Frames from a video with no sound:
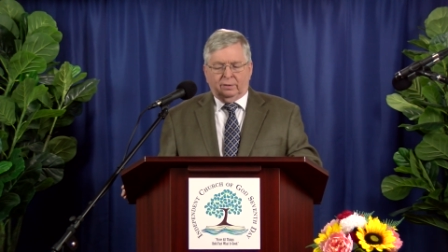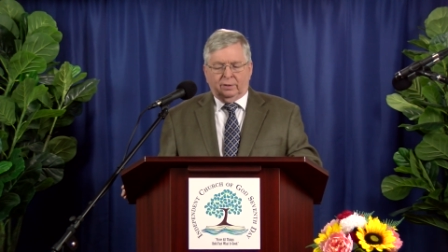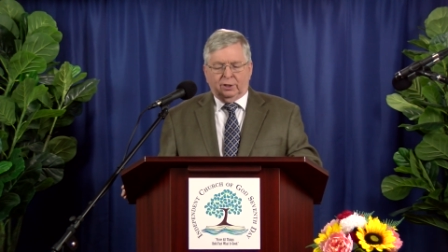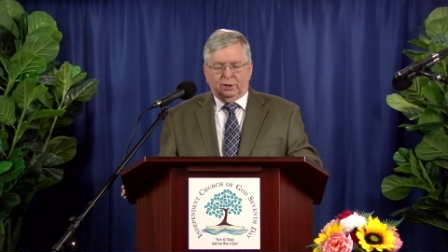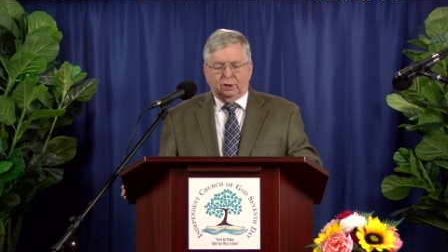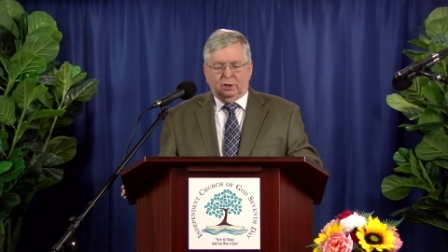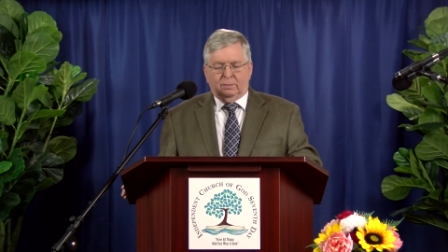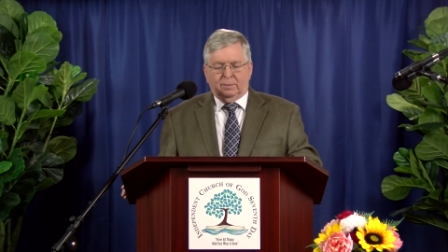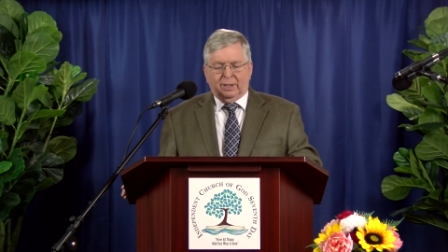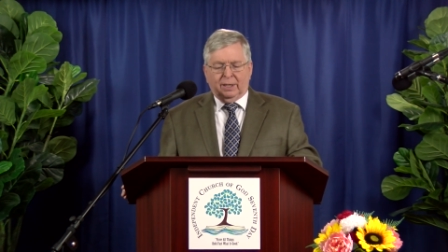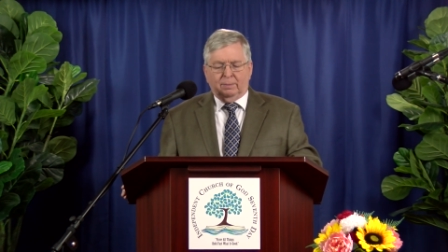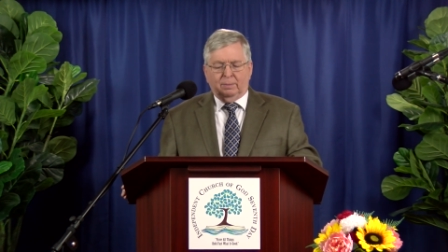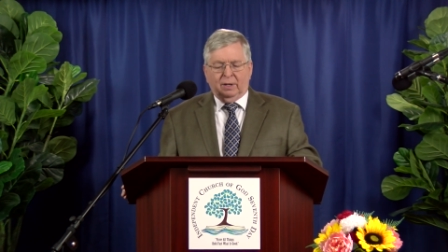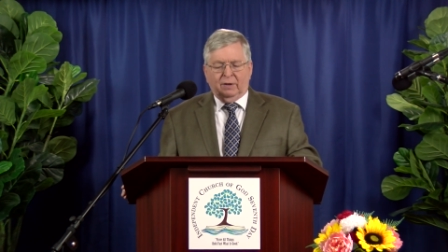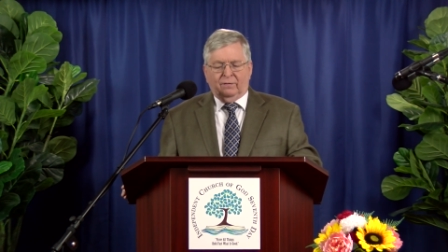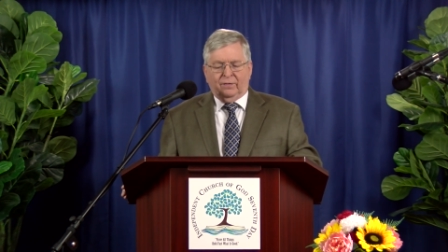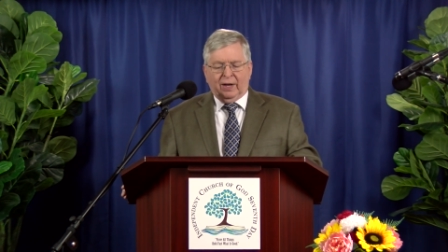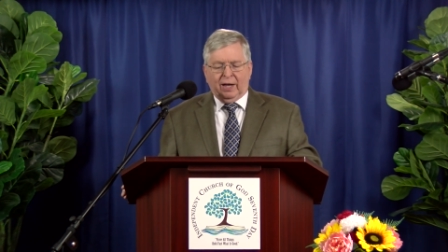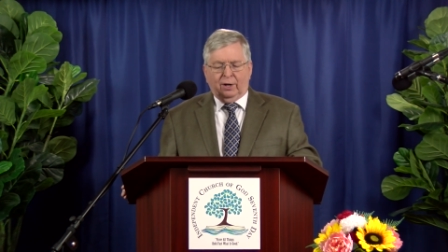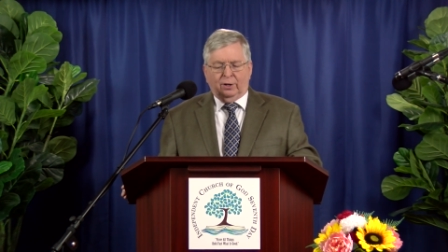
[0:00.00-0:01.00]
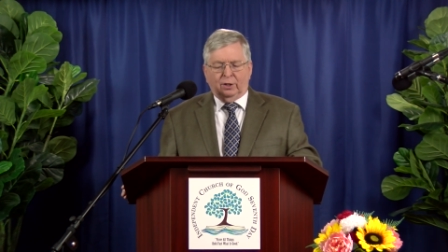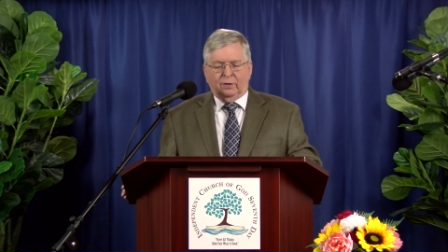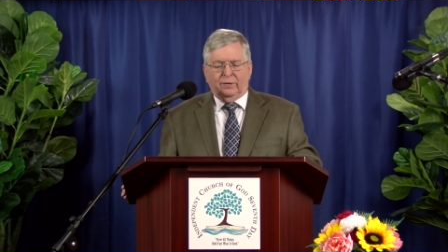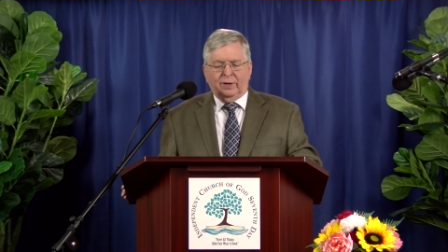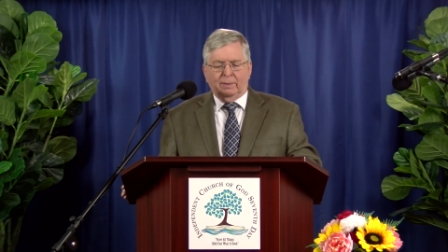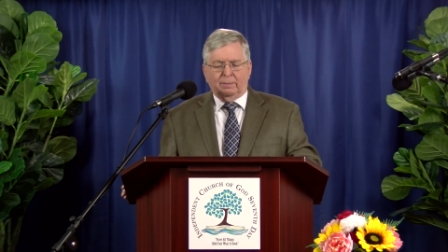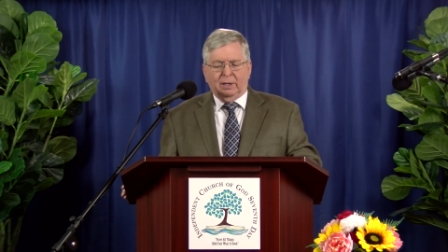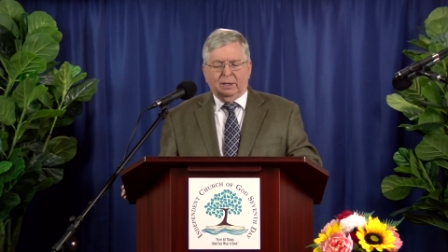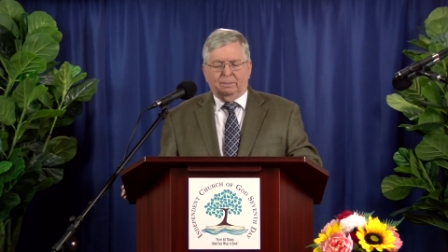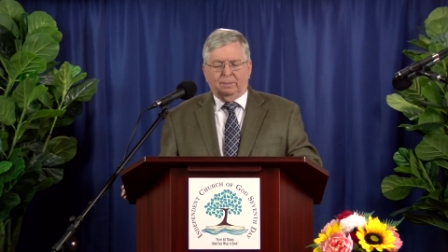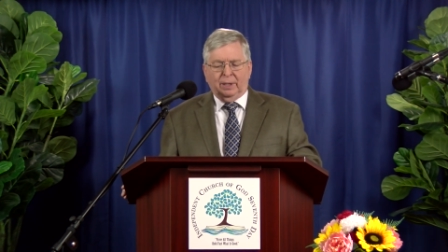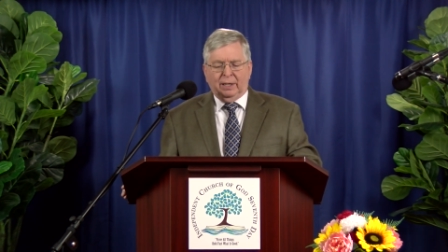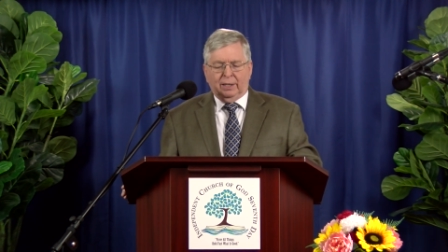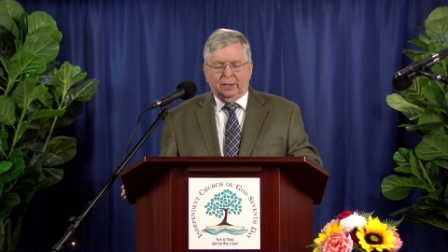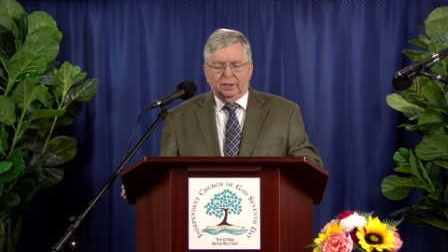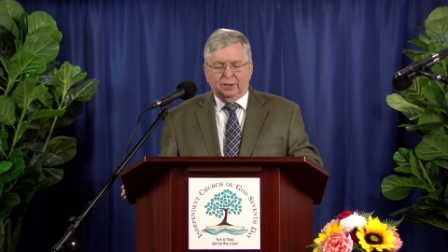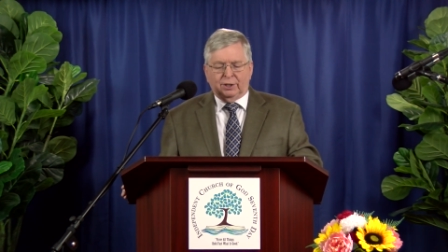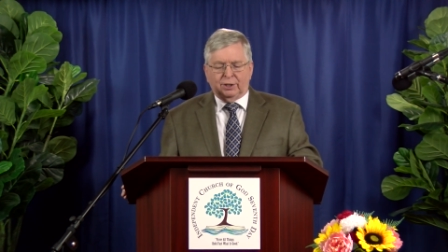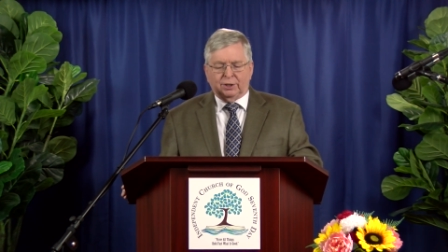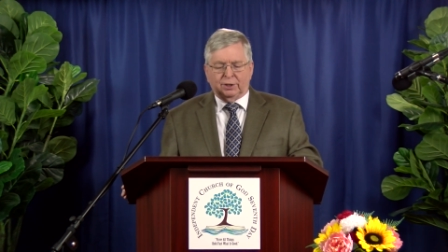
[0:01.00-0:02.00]
that you may be found of him in
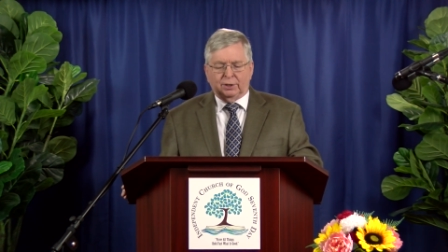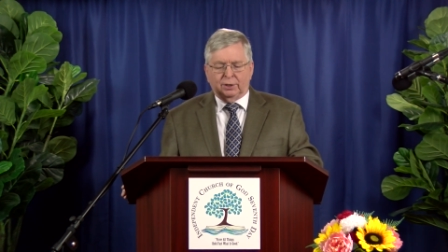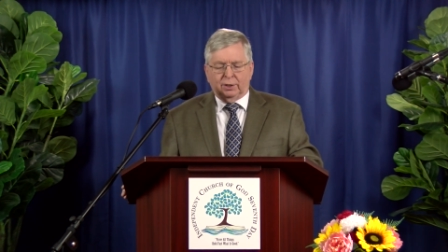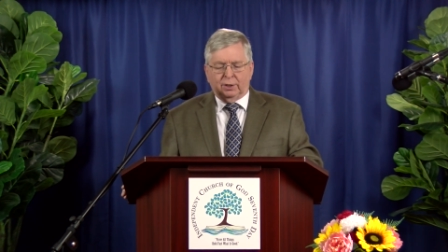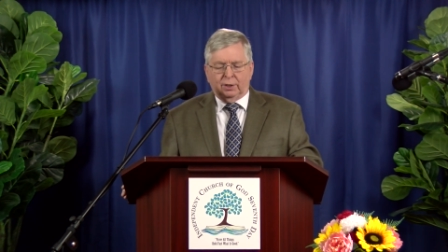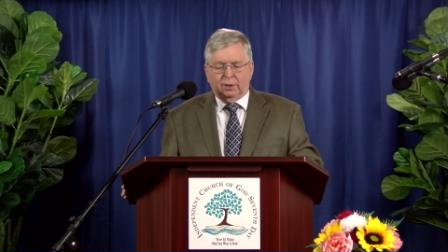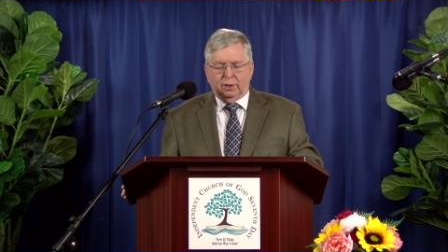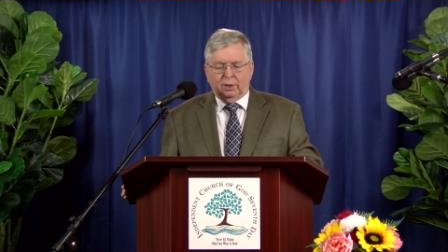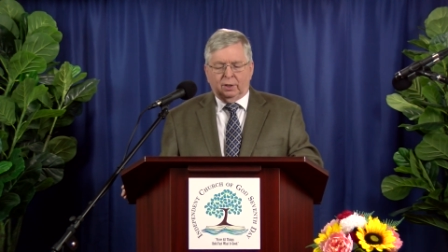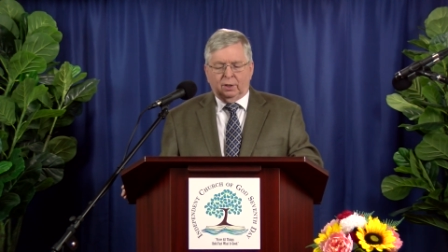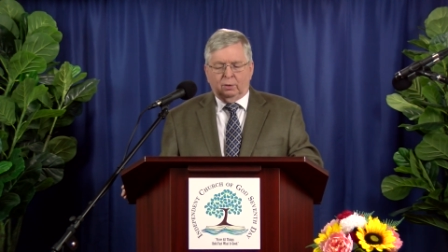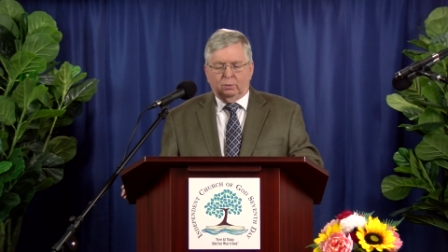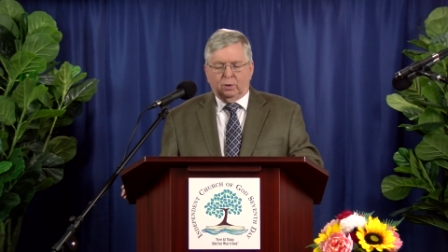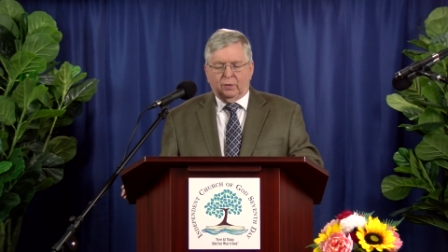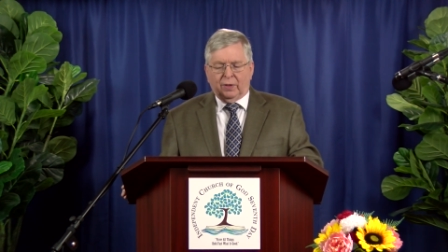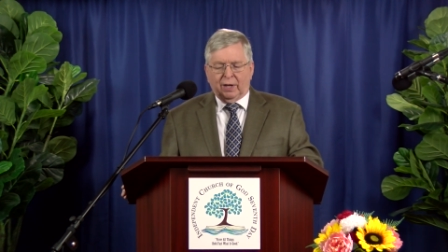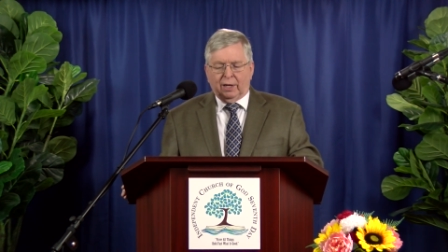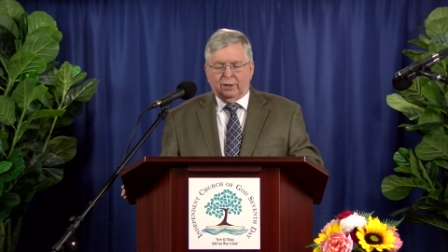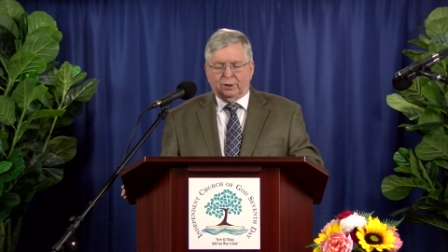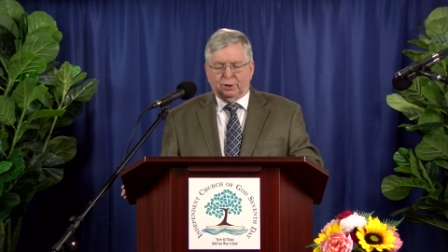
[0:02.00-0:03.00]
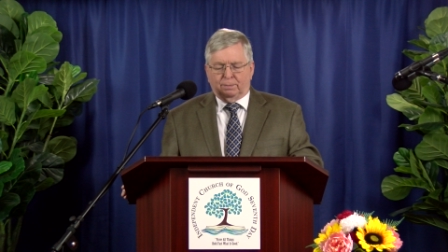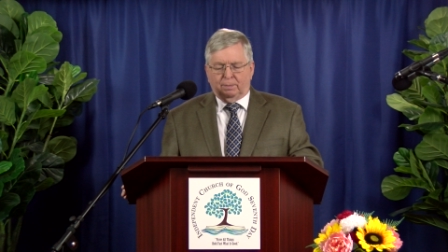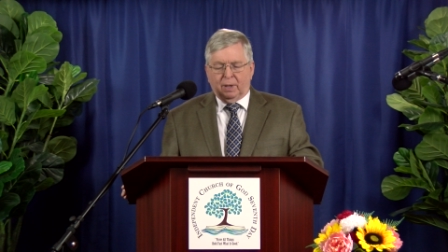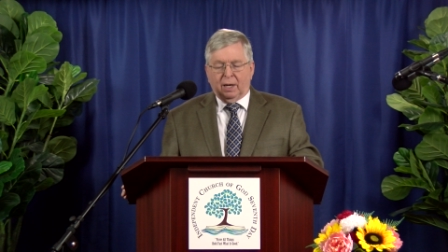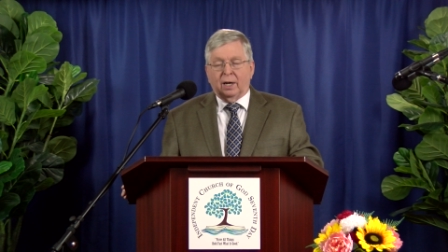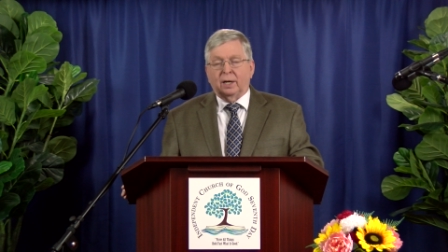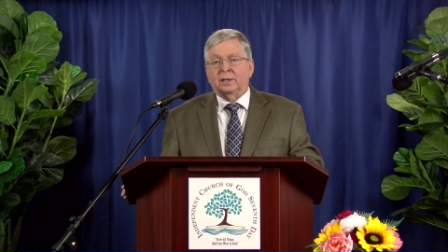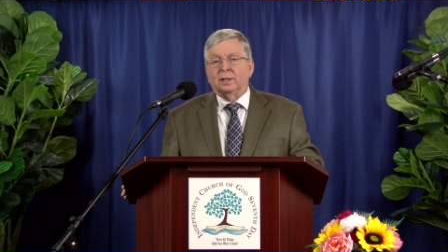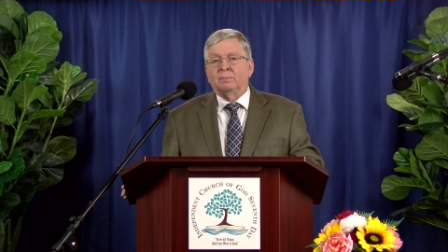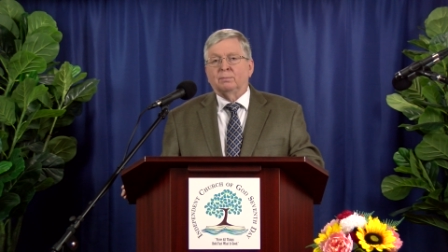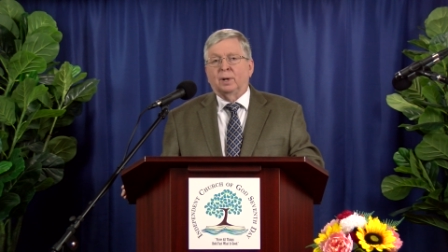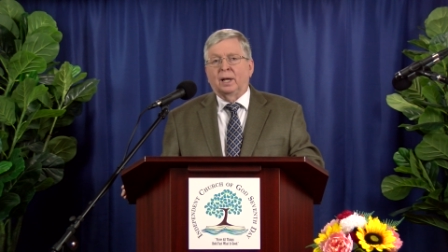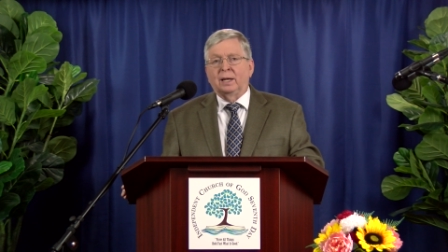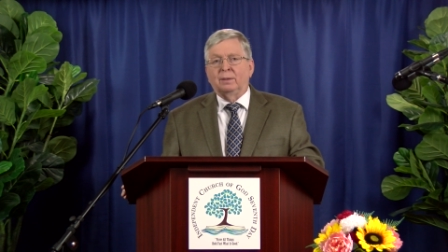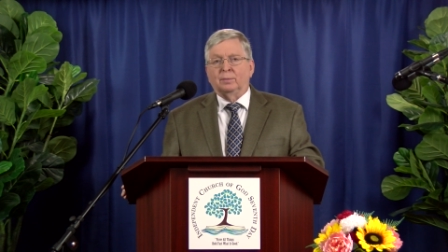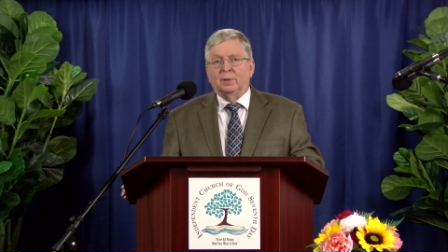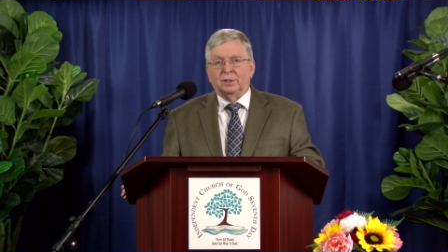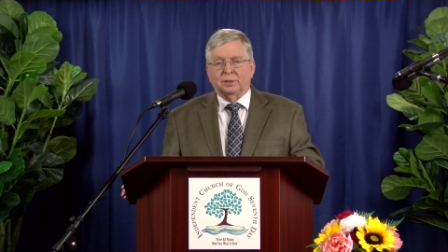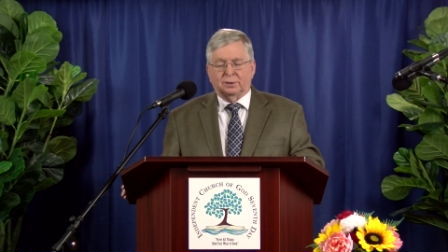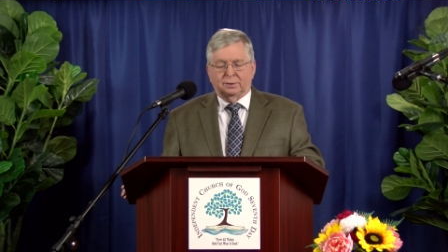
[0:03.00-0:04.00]
peace, without spot and
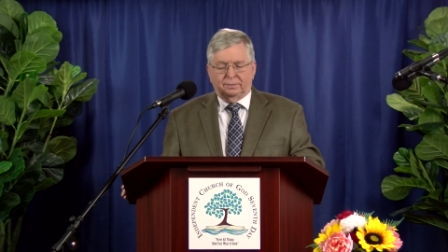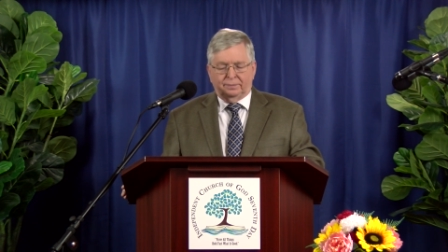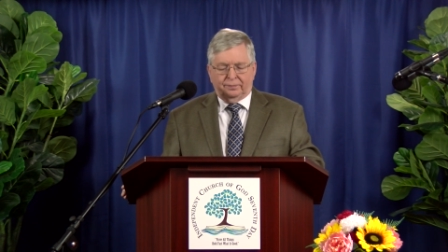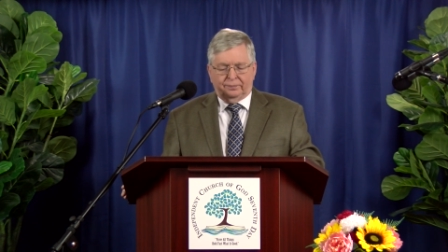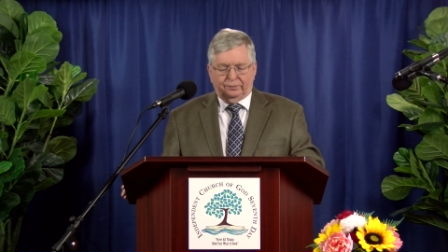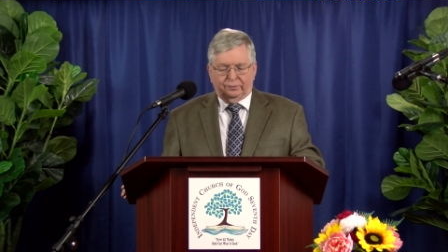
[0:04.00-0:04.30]
blameless.